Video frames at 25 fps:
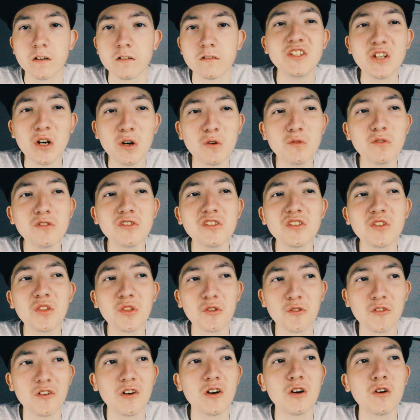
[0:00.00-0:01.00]
Don't
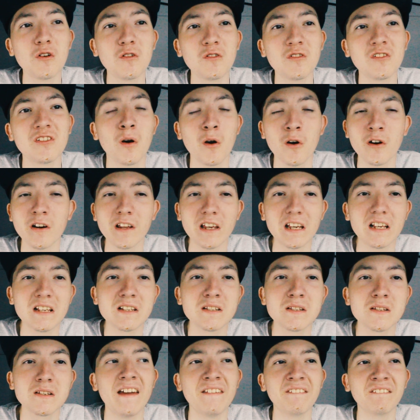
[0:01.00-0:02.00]
throw
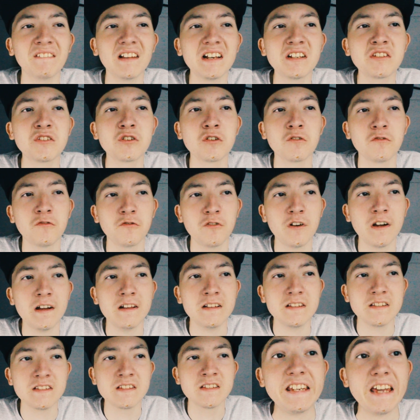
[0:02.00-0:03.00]
parties and let your
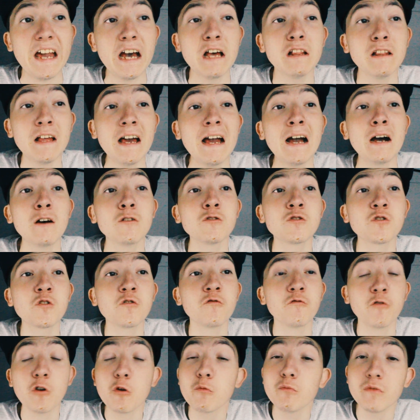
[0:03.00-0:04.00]
friends yell out your
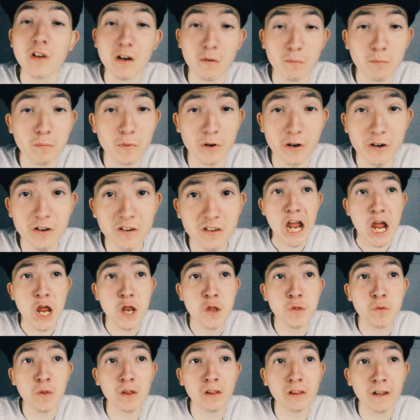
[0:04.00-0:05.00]
room number
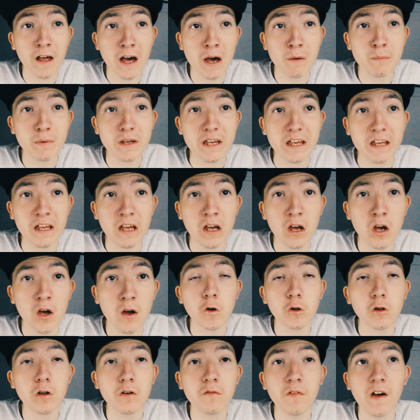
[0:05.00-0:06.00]
in the lobby
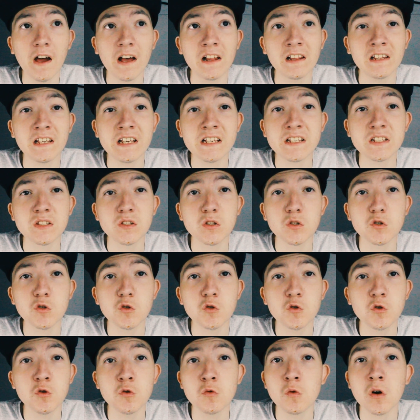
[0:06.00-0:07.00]
full of at least
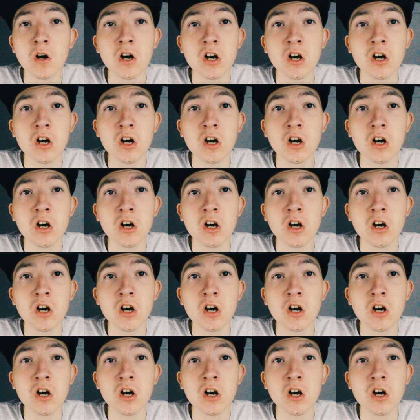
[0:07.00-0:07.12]
two